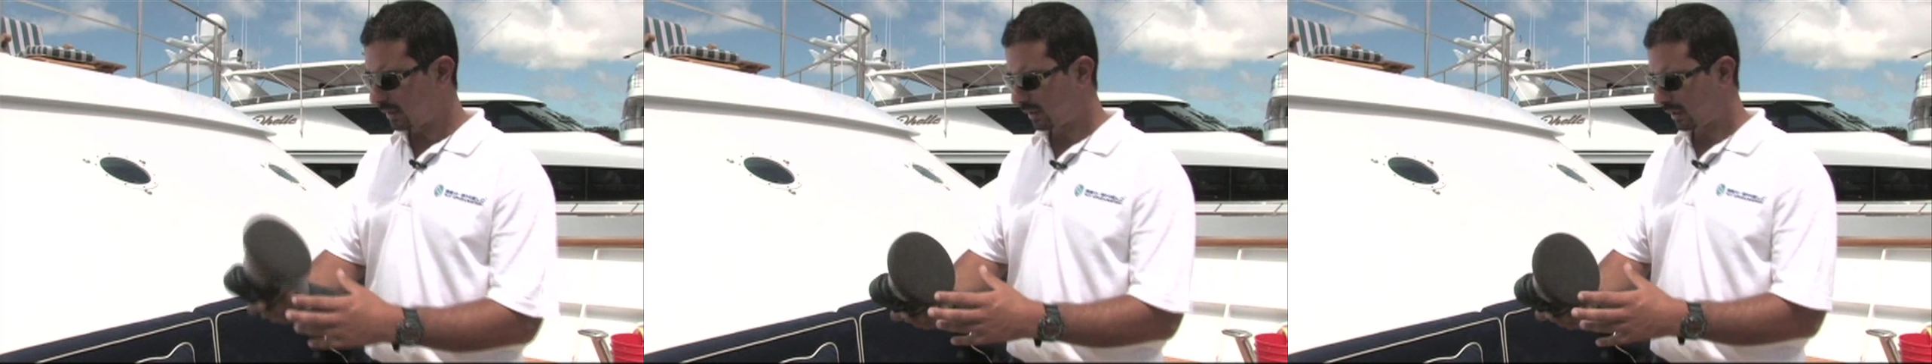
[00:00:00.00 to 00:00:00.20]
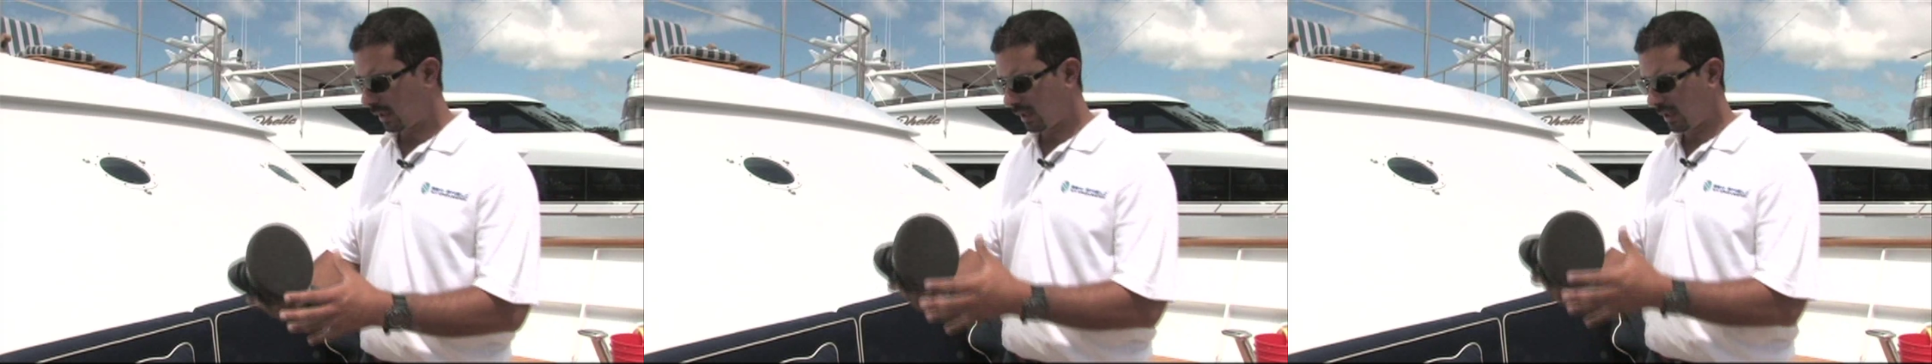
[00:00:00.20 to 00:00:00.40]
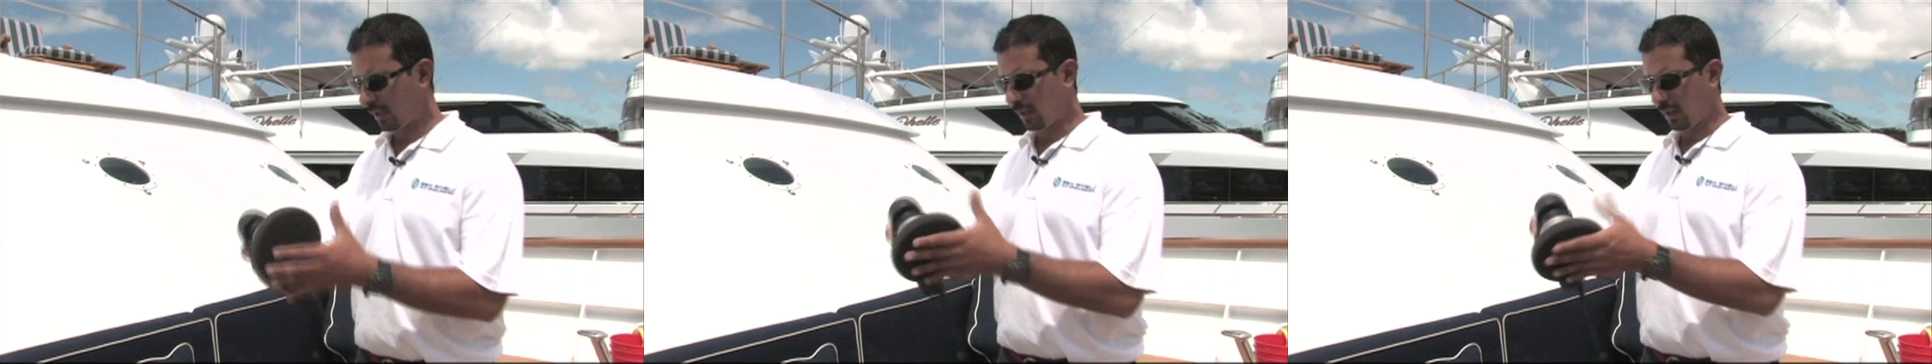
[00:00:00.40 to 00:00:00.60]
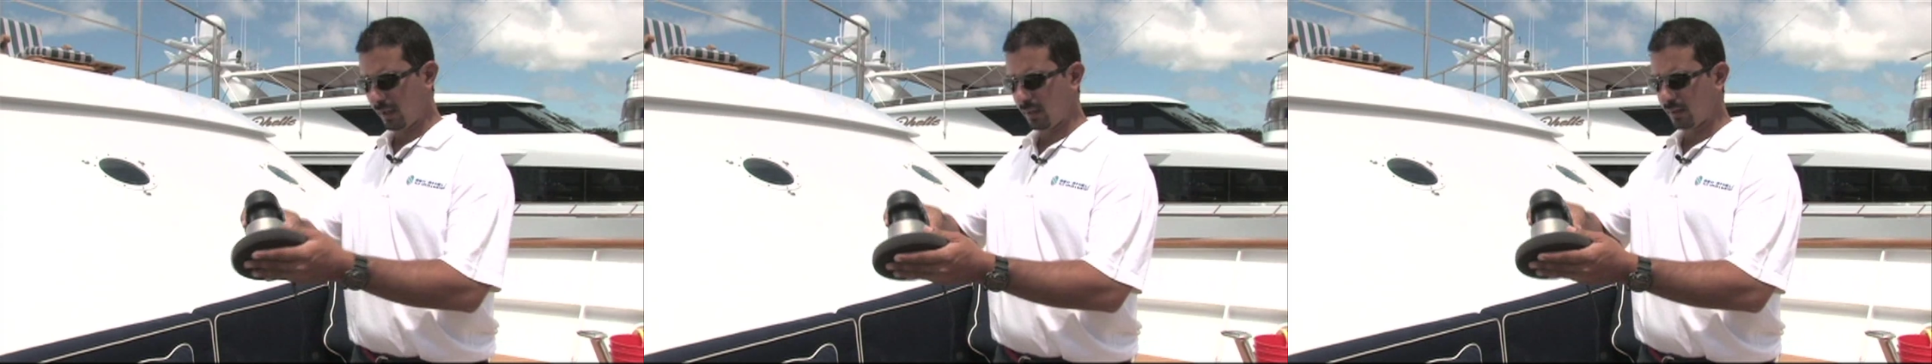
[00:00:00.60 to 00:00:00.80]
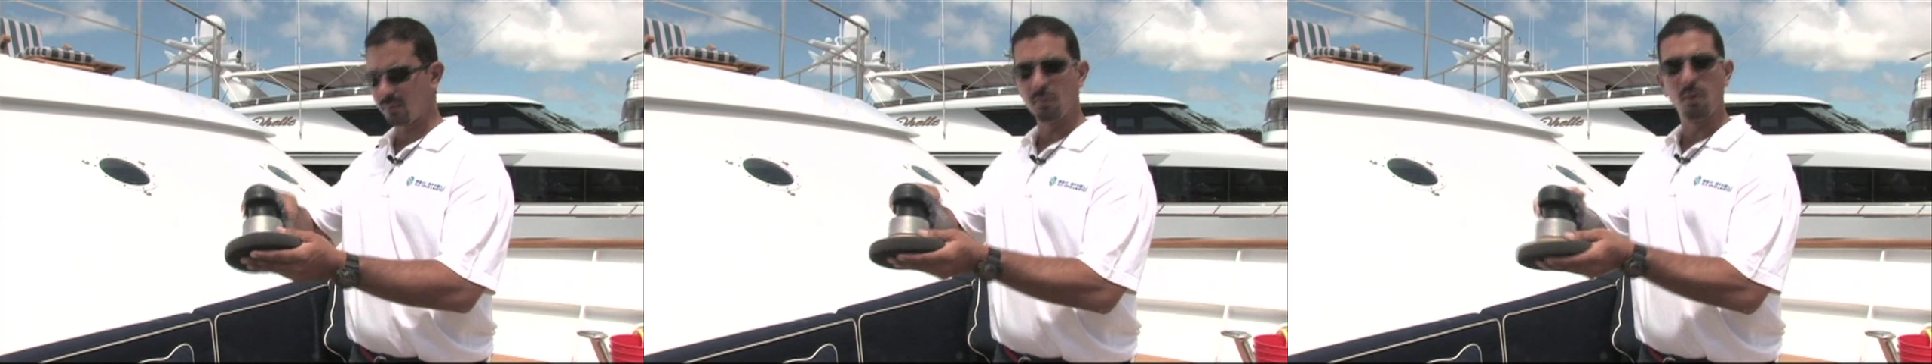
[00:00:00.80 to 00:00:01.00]
is
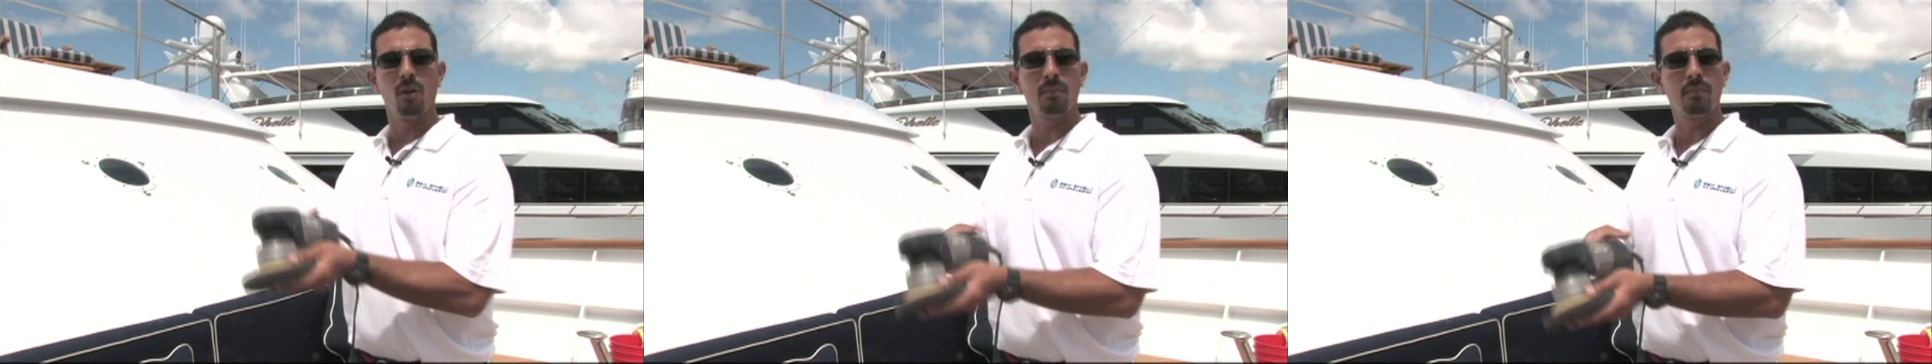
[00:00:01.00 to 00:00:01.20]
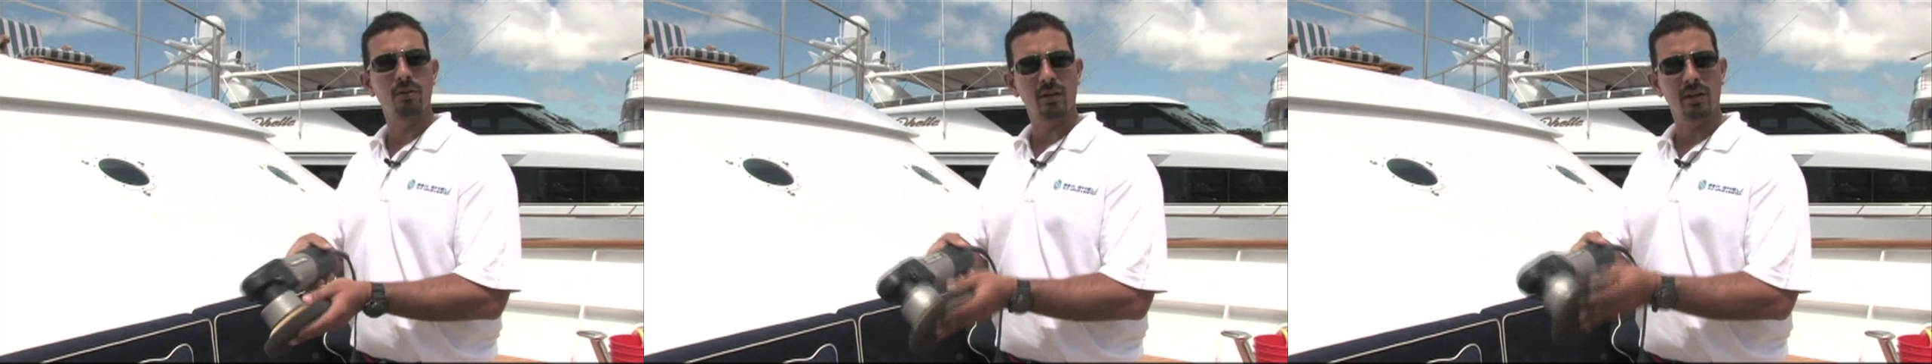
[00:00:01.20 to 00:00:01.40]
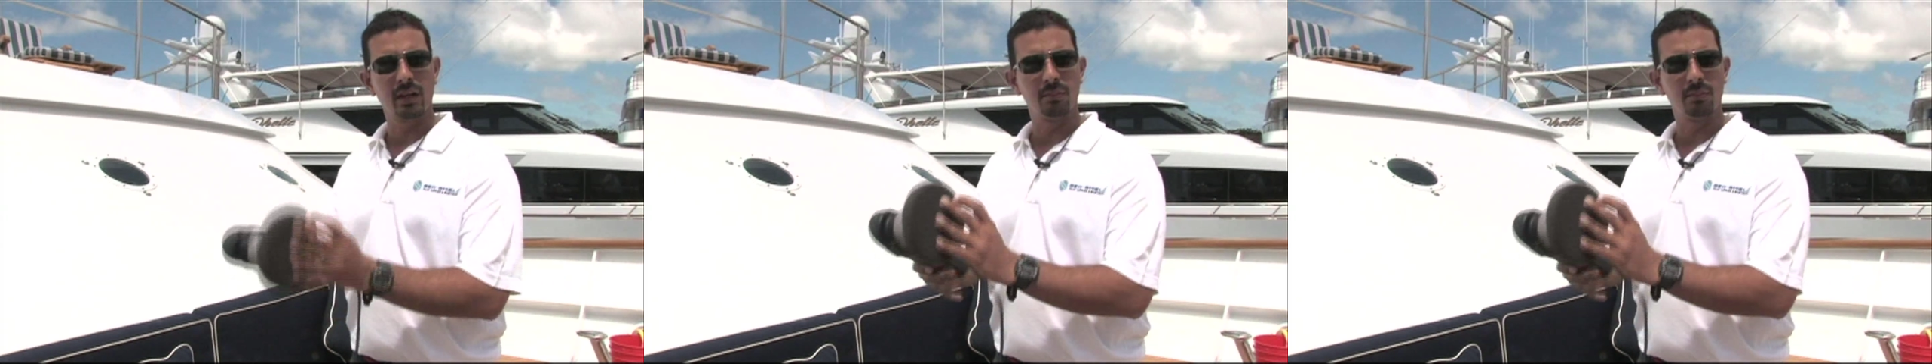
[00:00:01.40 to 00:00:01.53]
a small portal